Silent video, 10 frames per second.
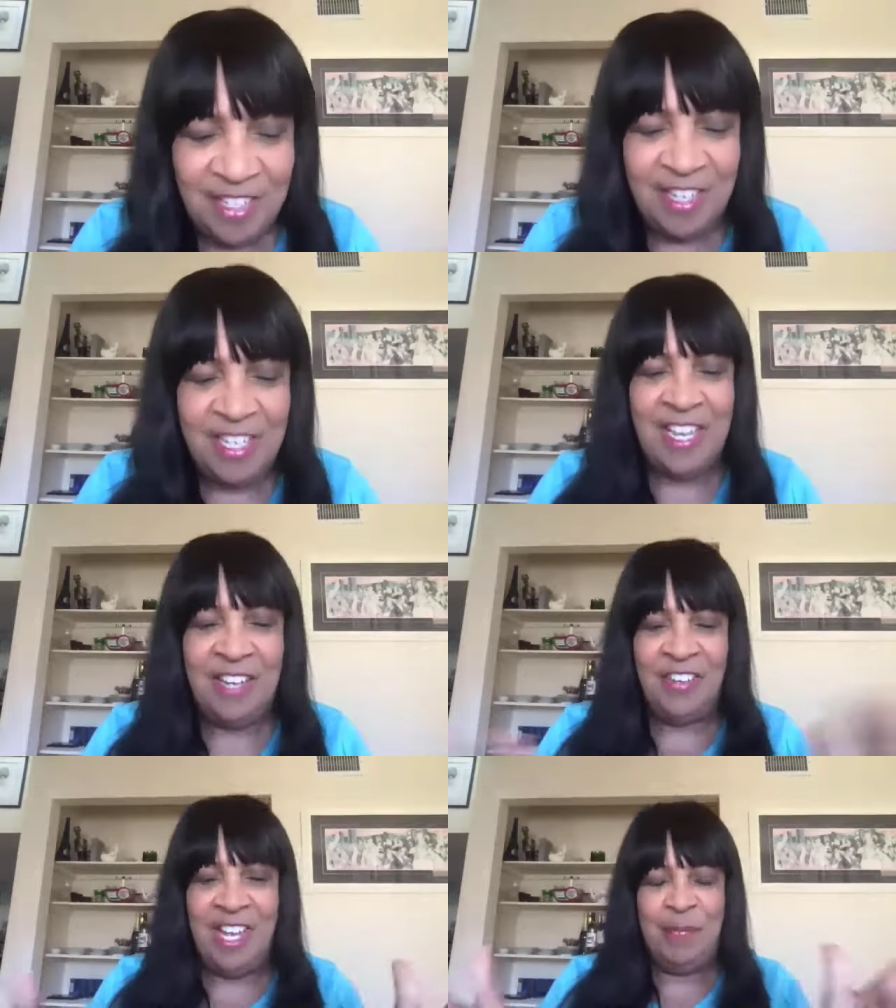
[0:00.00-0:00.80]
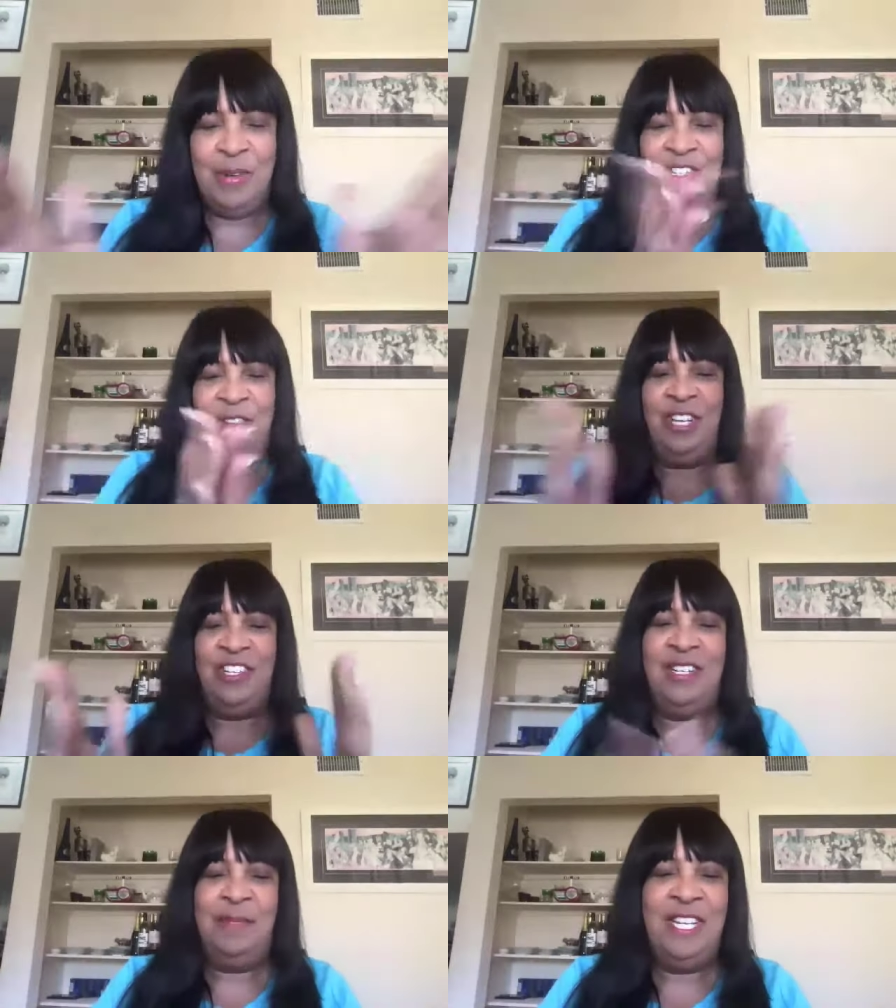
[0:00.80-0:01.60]
Again, God puts you where you
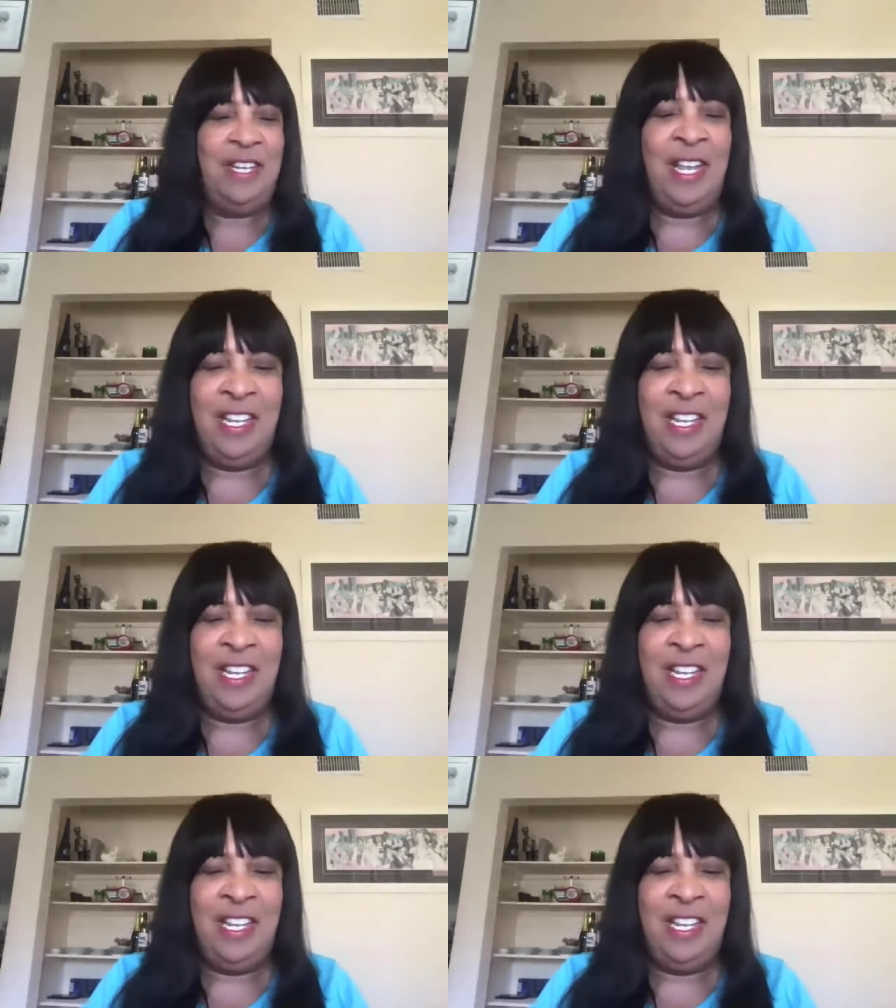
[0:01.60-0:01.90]
need to be.